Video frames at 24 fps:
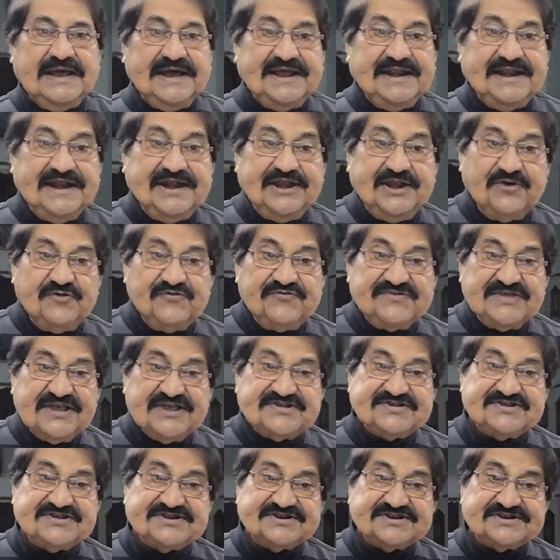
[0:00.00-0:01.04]

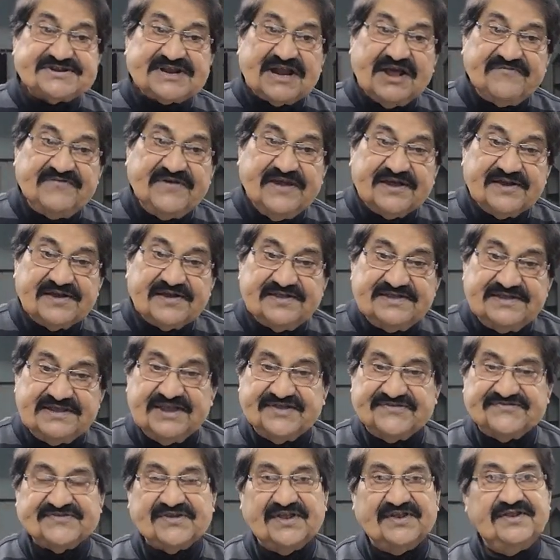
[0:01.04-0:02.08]
reduces traffic
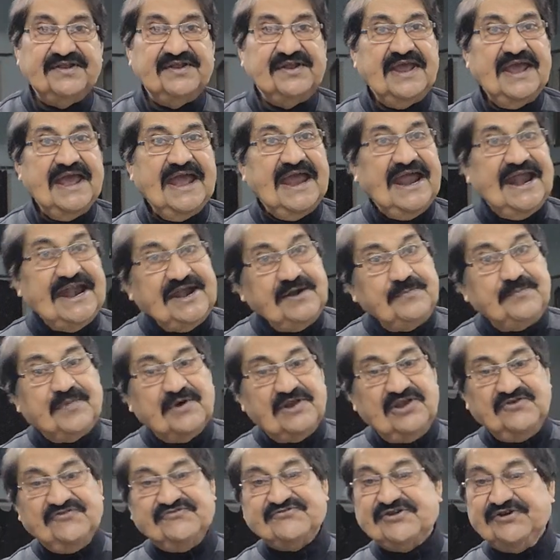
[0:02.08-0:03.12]
congestion and
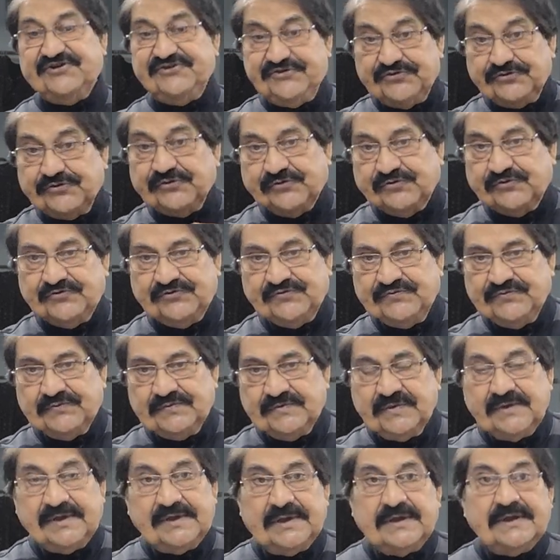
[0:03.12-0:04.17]
pollution too.
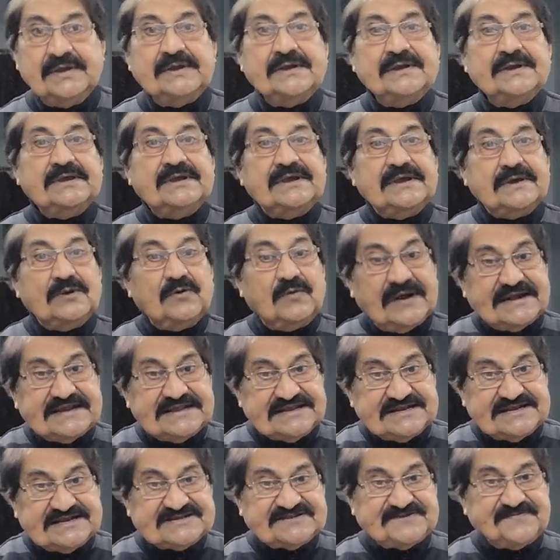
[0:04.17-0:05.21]
What
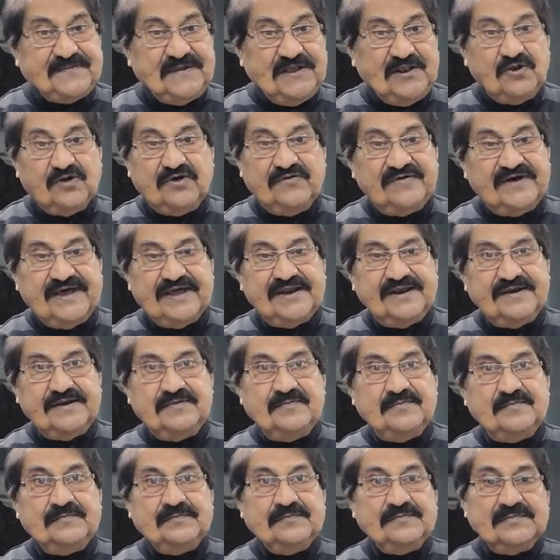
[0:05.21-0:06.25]
is
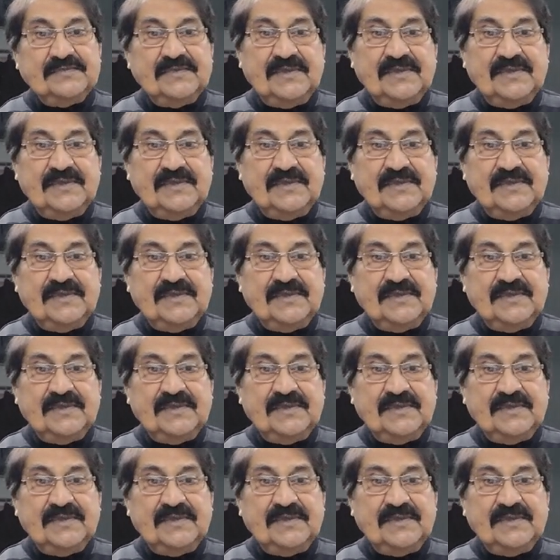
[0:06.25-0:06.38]
spillover?